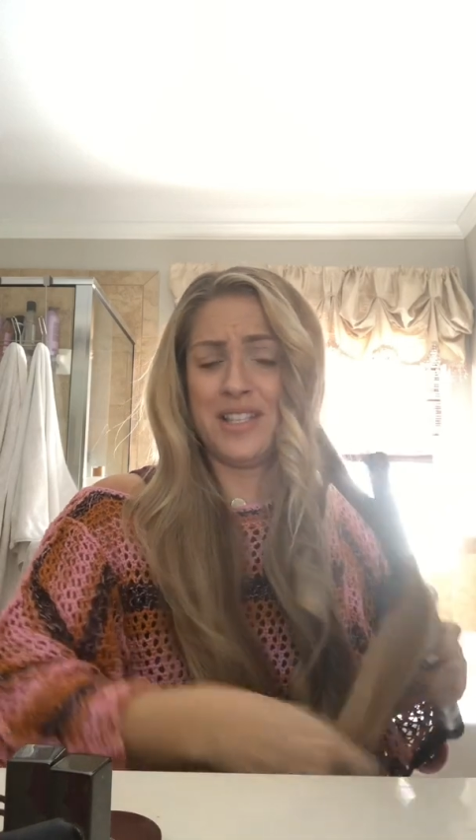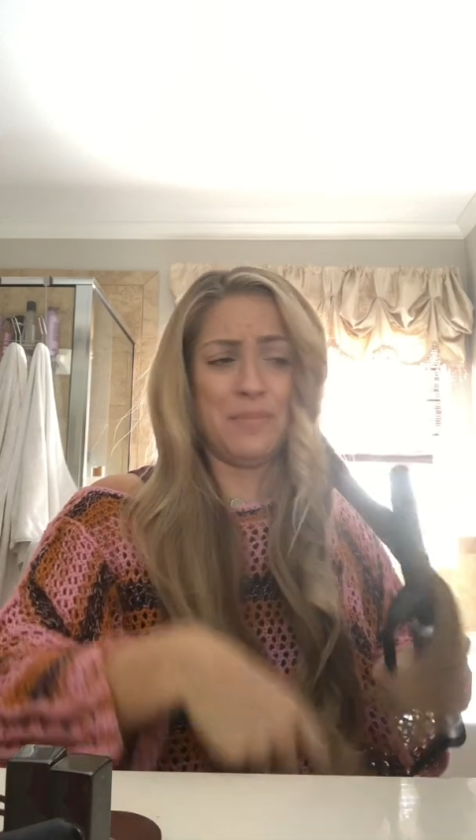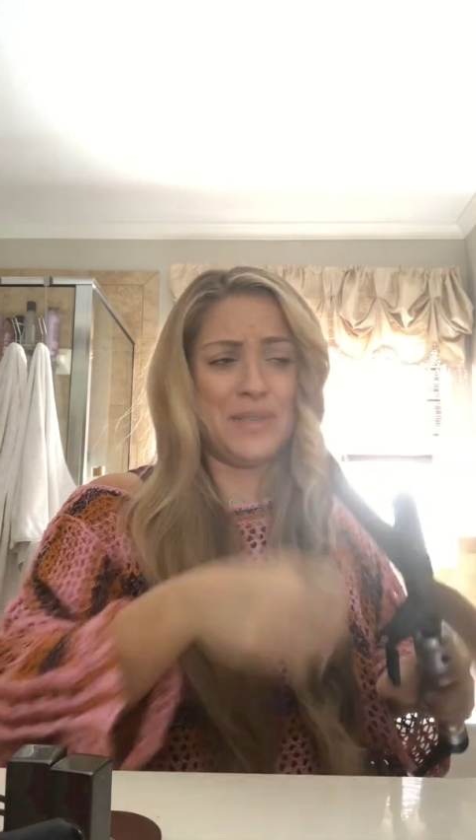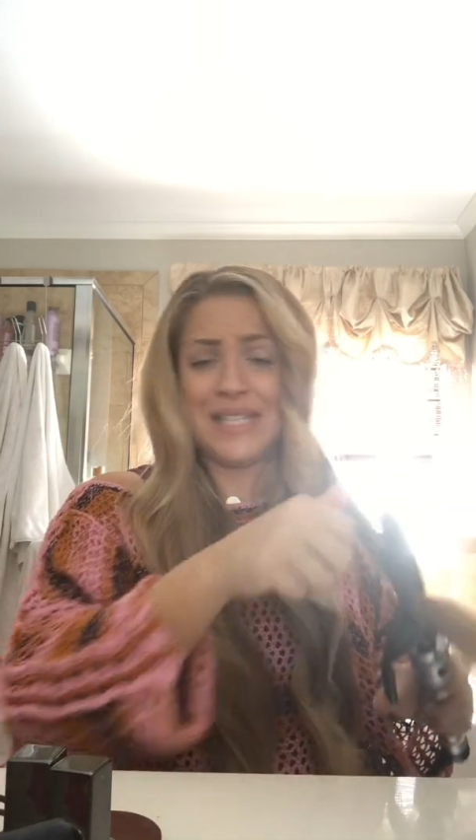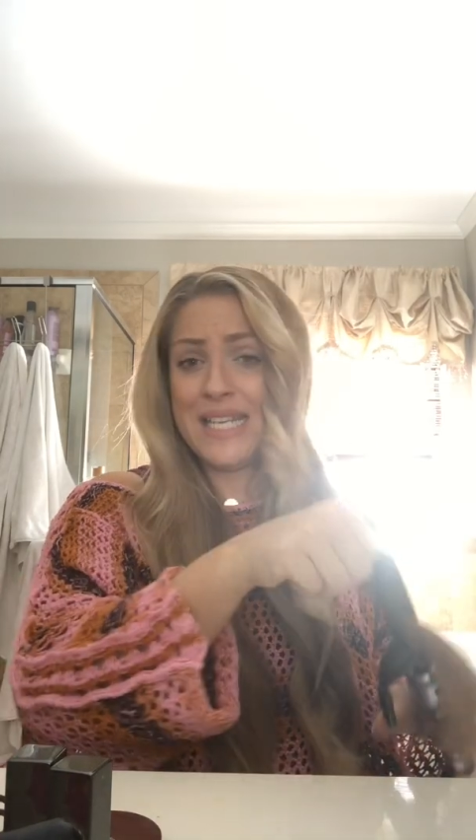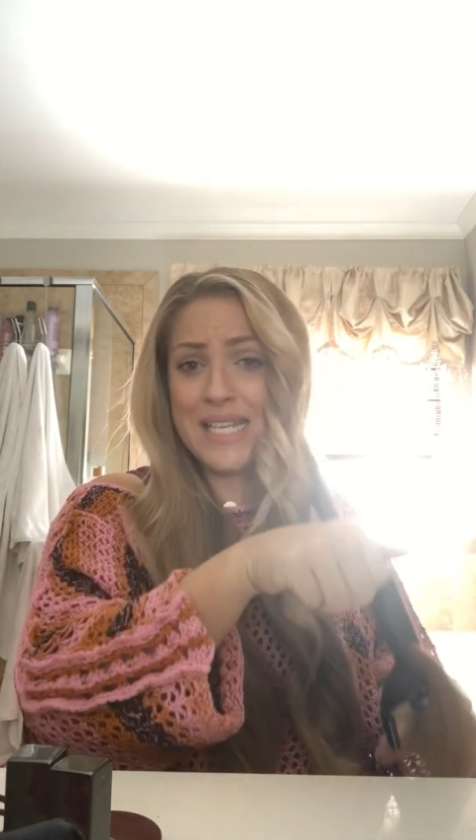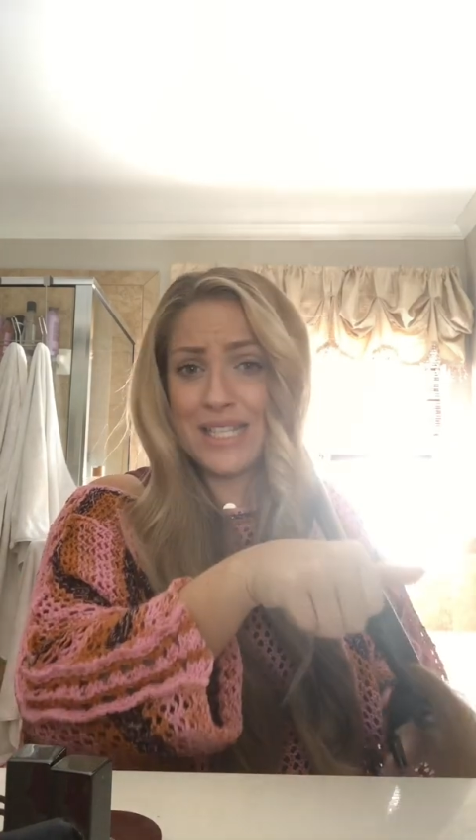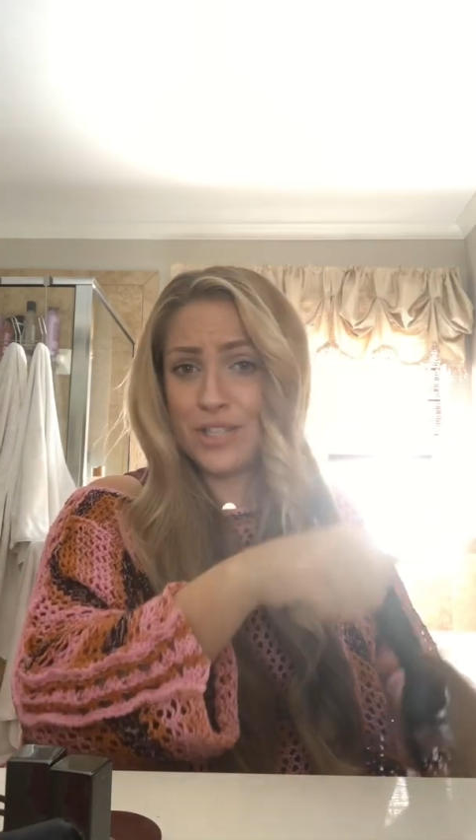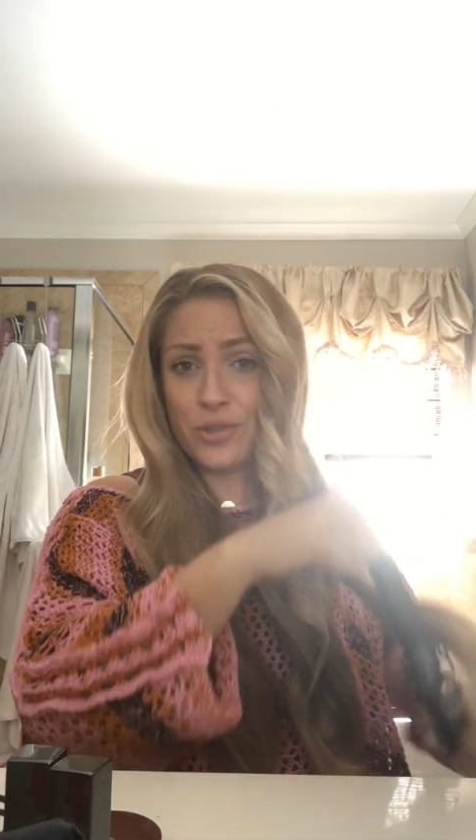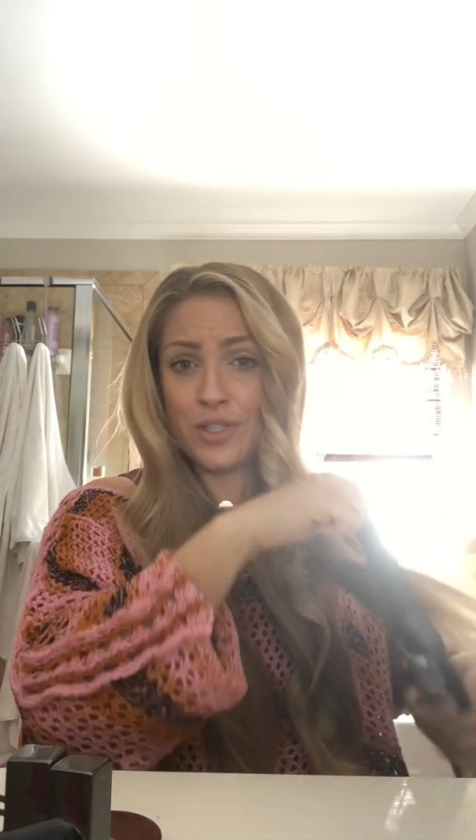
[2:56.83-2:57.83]

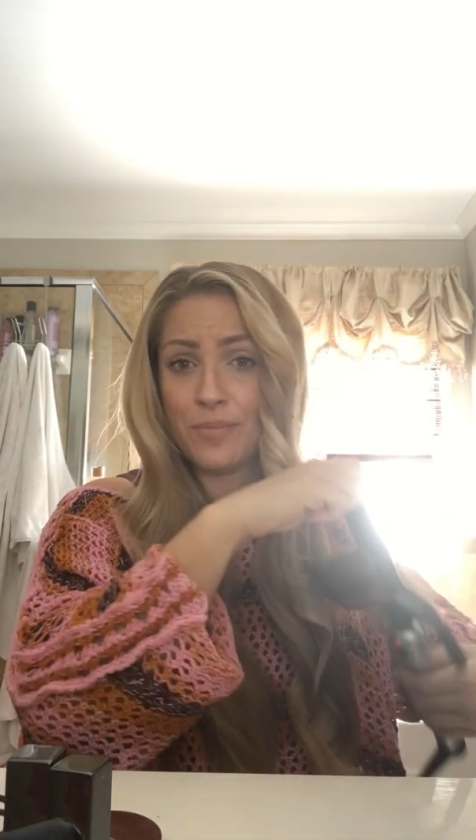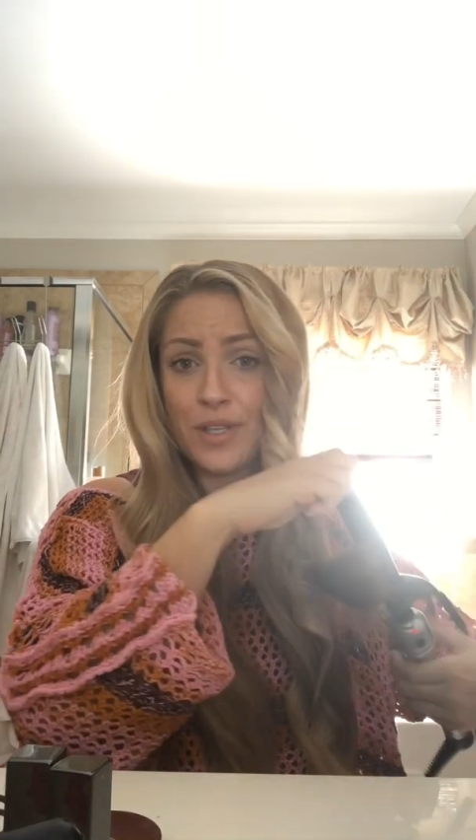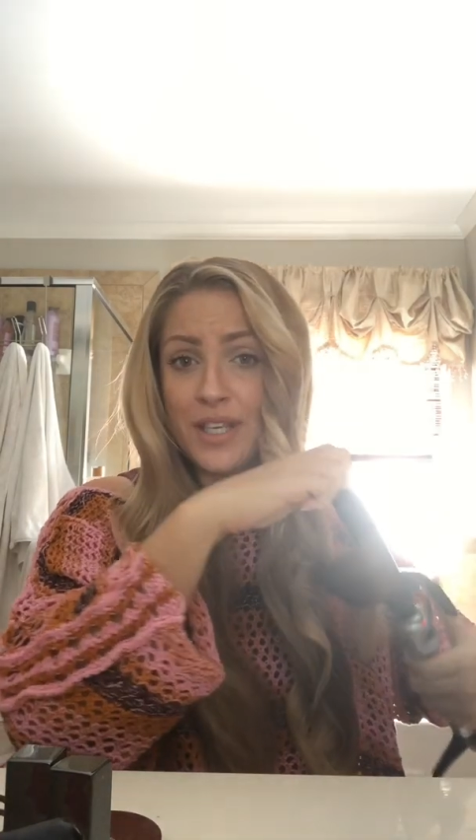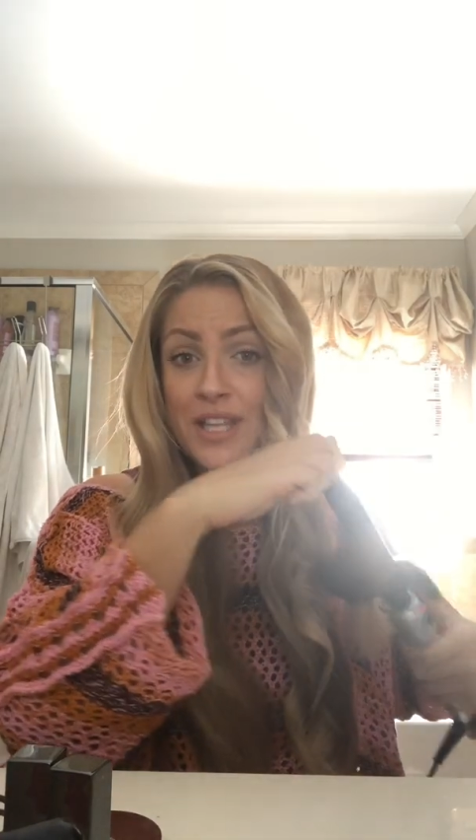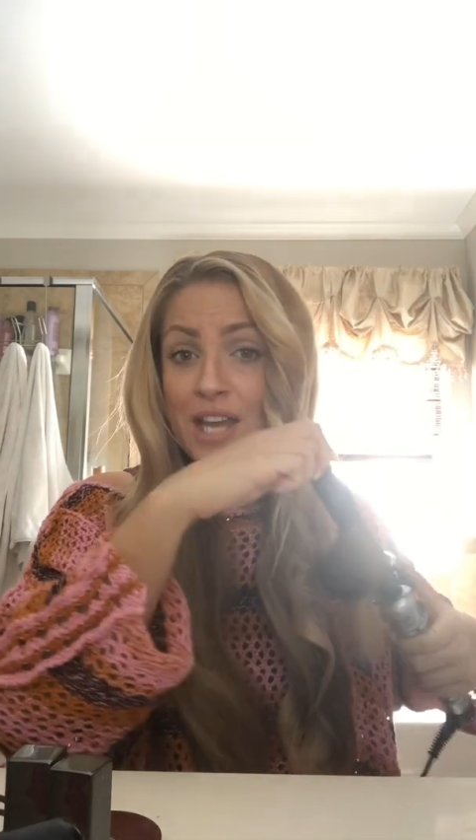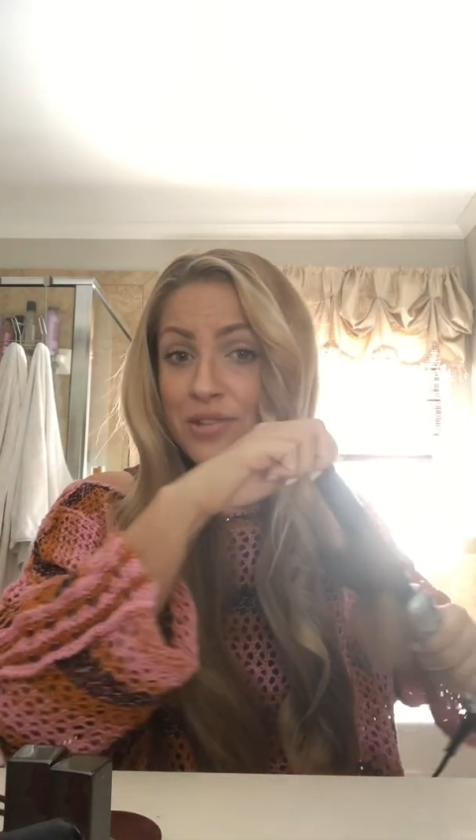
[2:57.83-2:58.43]
Batiste or something like that.